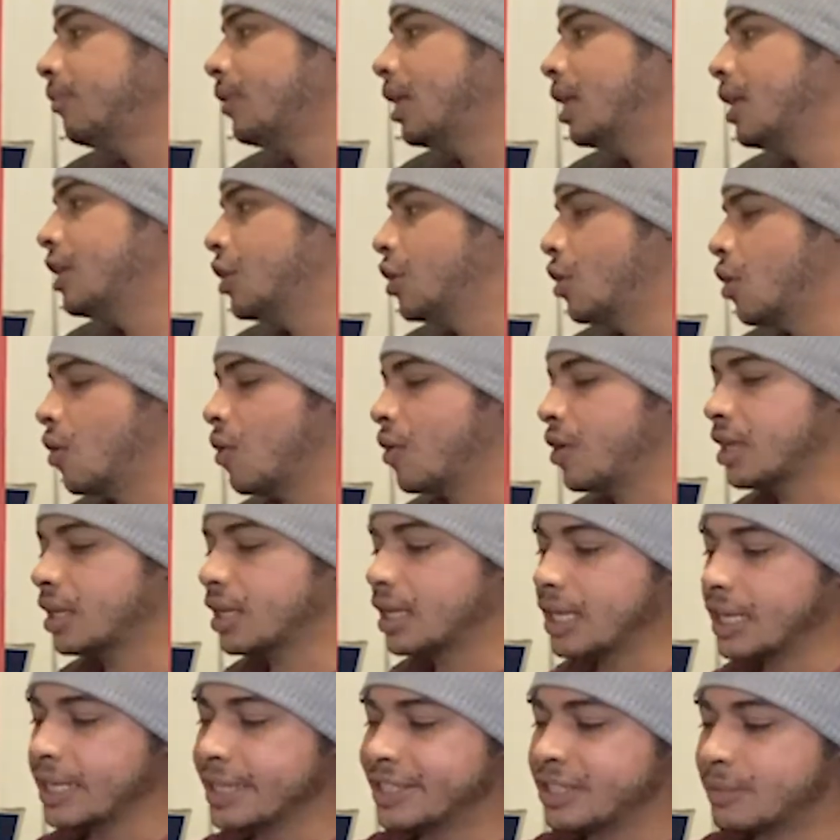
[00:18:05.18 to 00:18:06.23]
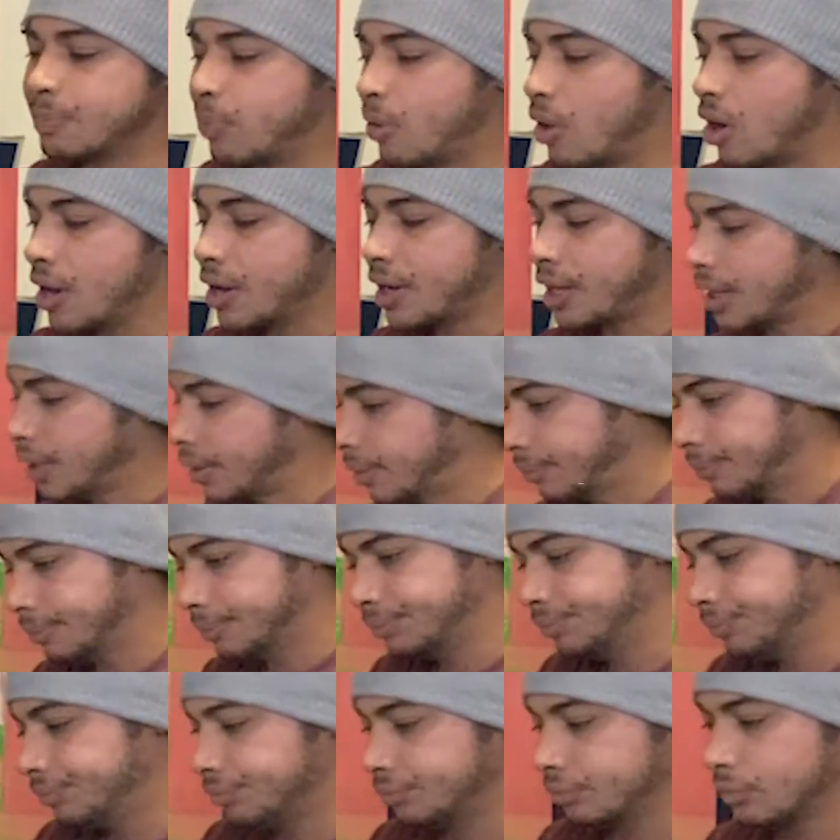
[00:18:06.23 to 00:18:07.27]
you know, each party,
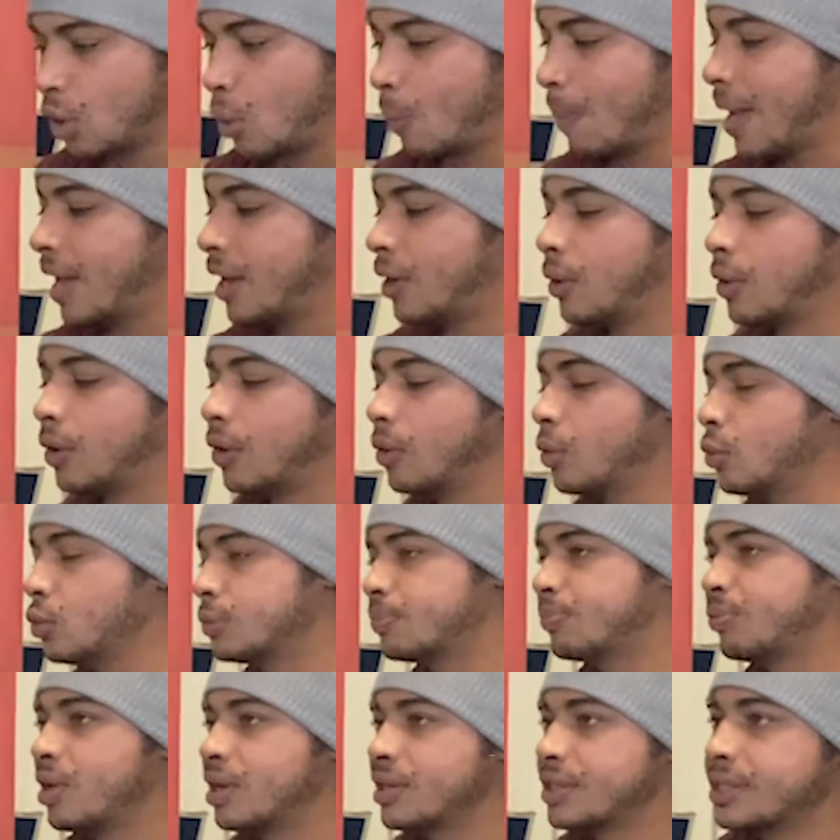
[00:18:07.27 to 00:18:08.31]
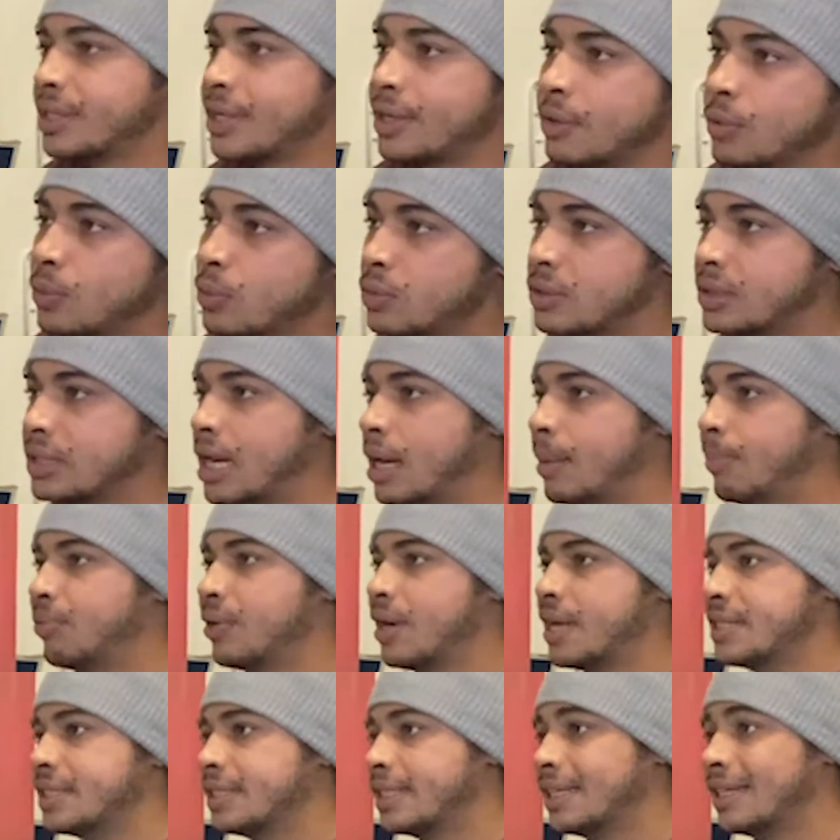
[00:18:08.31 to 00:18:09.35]
no matter who's president, who's not
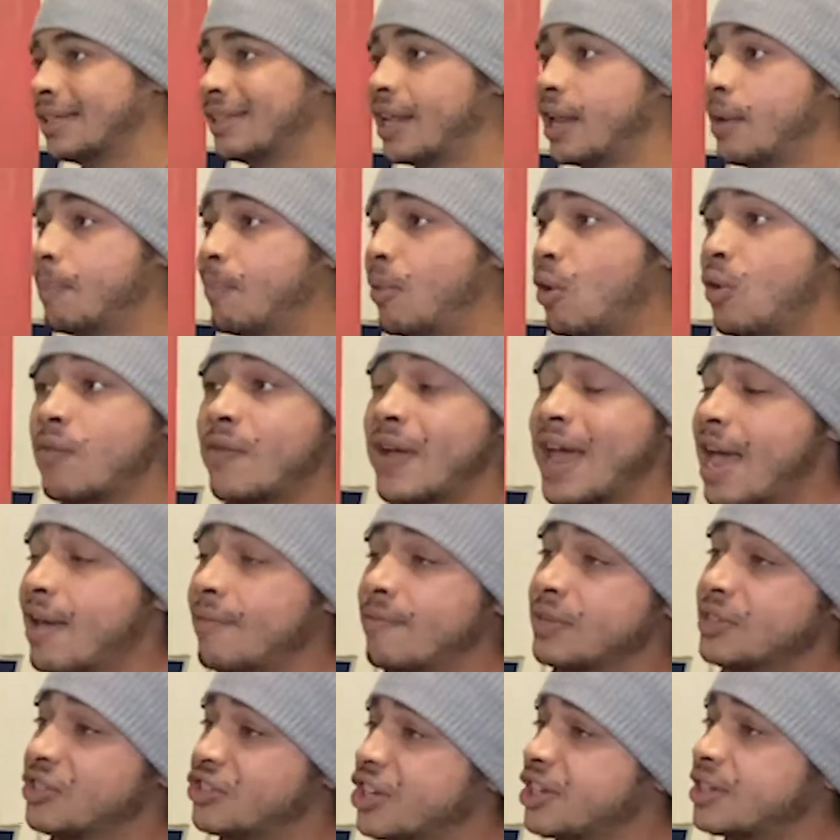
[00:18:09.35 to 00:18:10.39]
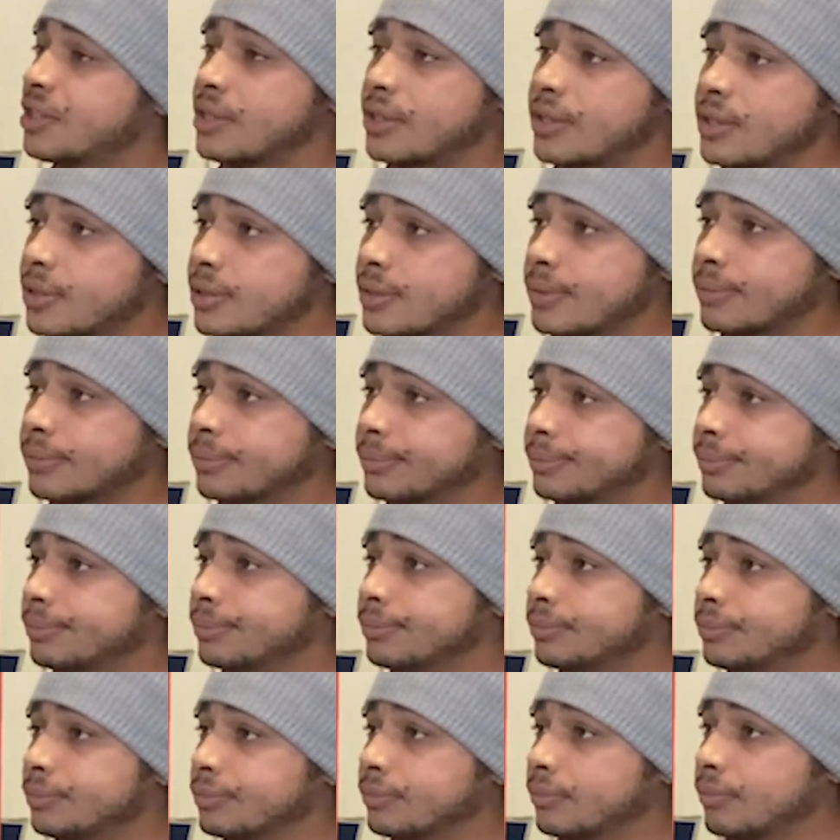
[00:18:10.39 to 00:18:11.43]
president, they both have agendas.
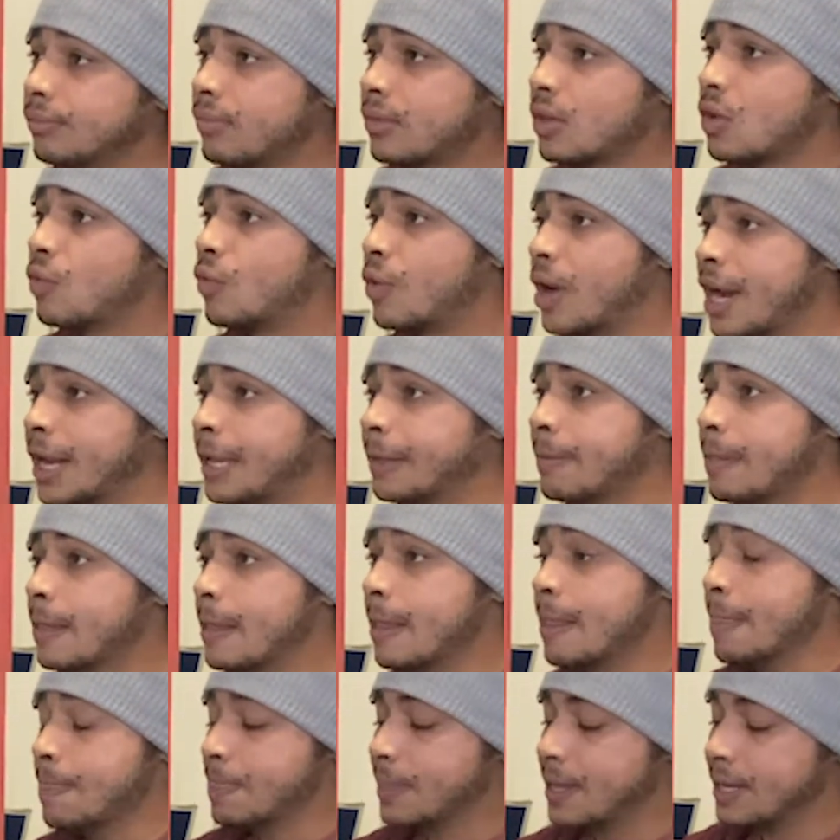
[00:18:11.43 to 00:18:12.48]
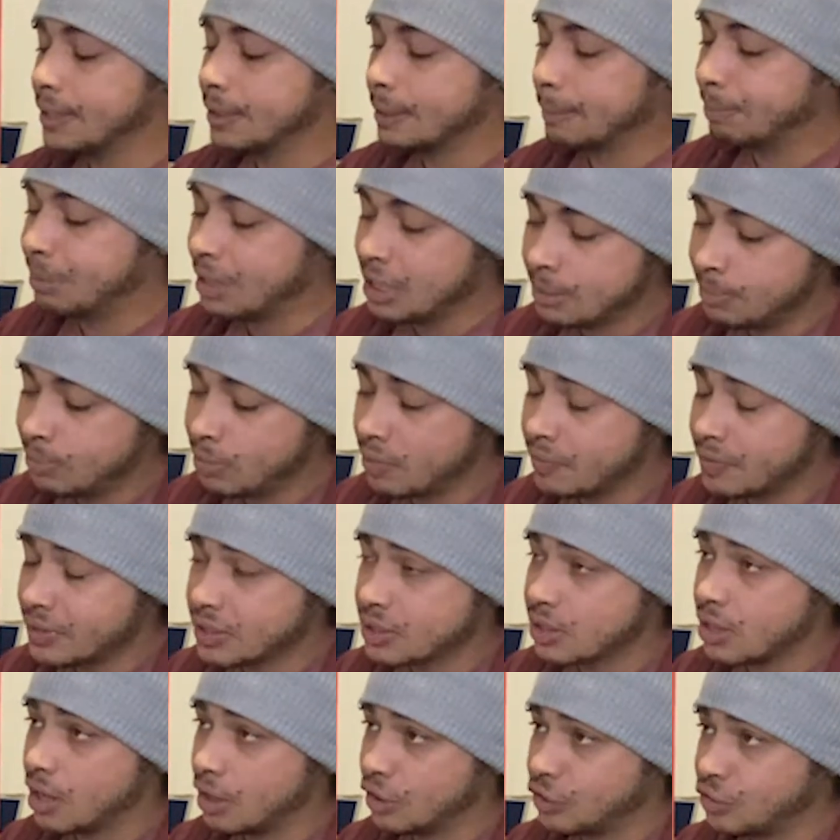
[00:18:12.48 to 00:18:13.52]
Right? And the people of this
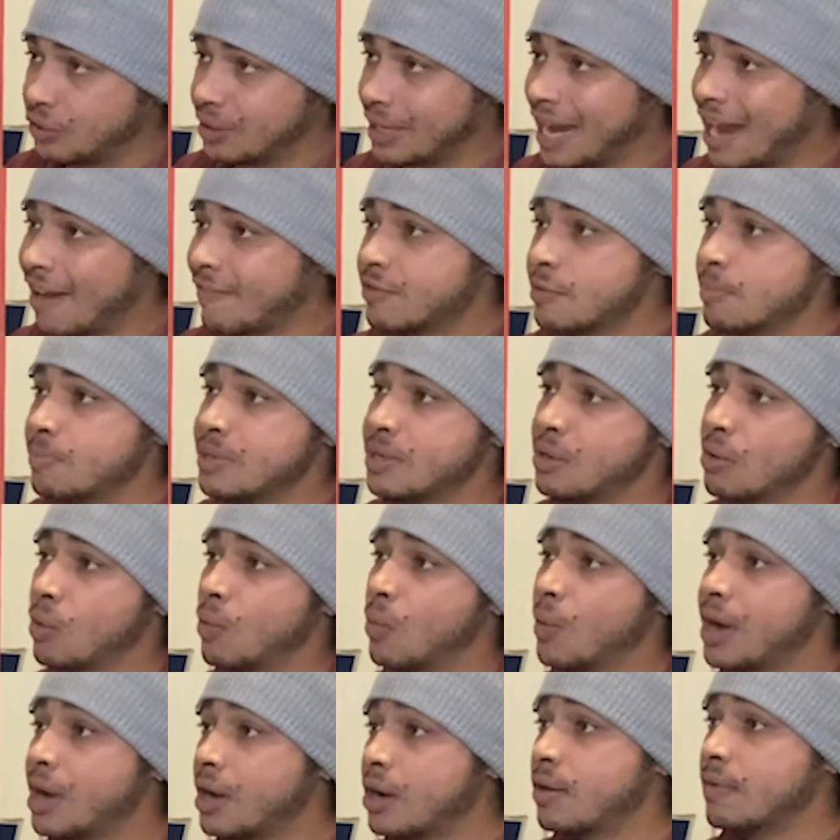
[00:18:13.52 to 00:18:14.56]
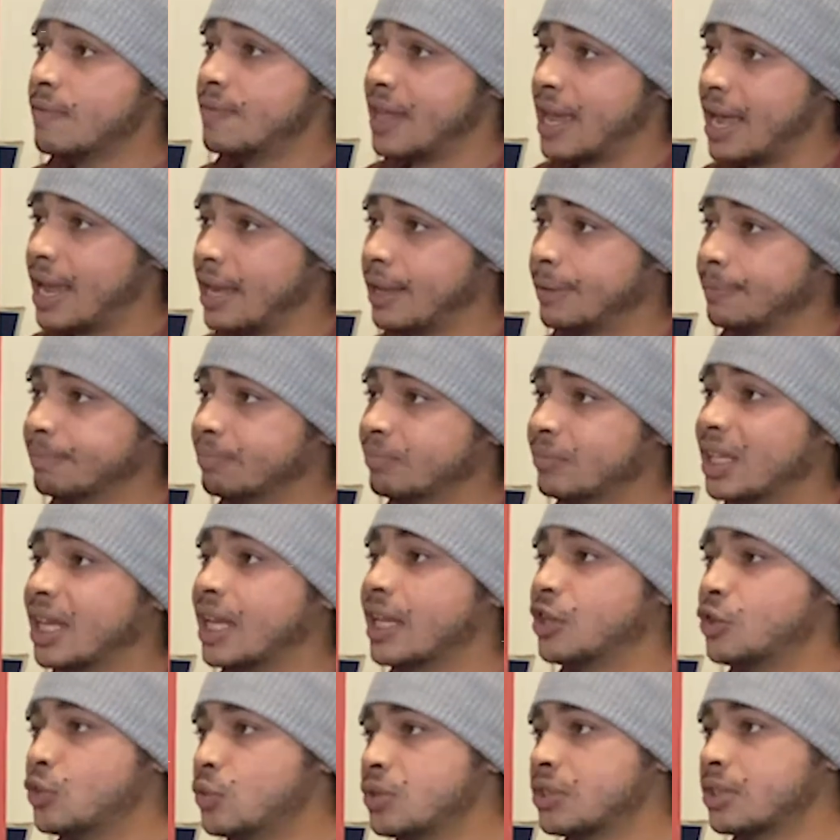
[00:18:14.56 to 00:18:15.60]
country have to be aware of that
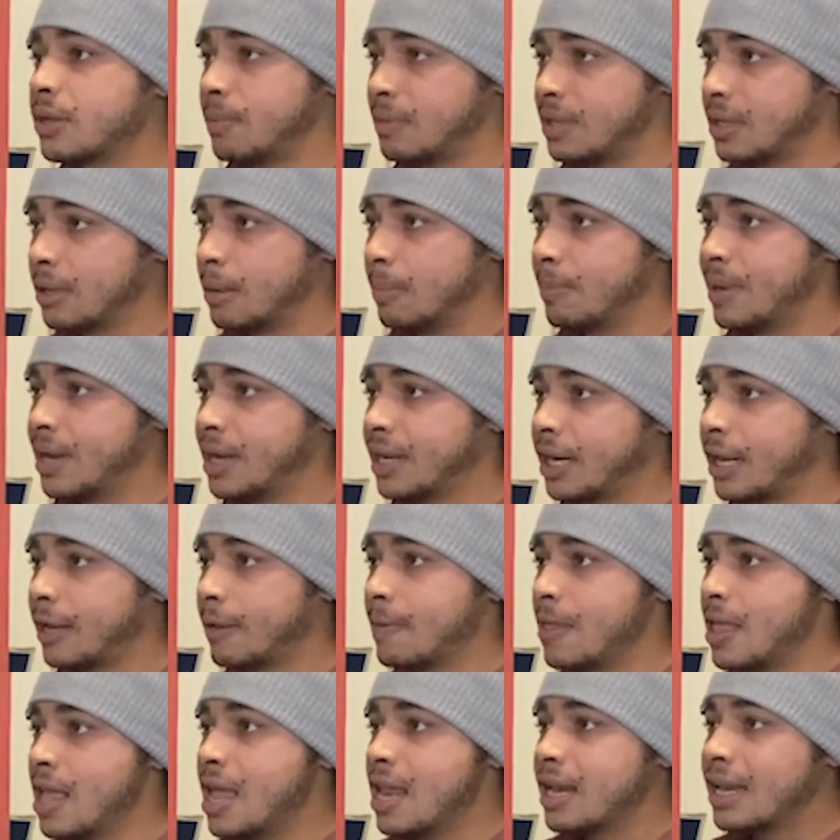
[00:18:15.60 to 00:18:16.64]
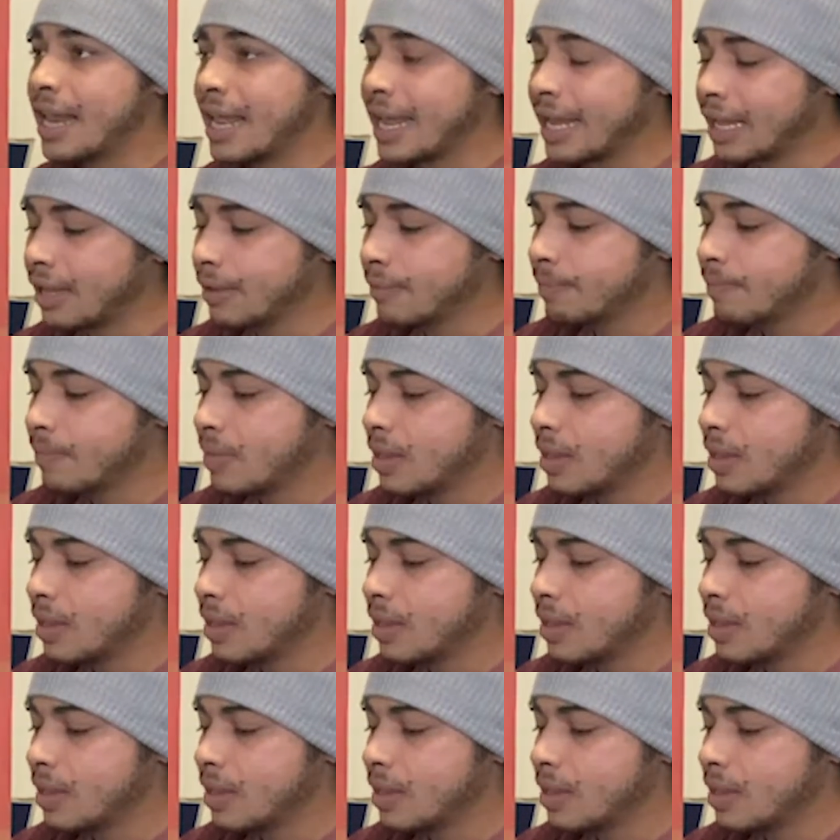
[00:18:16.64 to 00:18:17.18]
and do something about it. Like,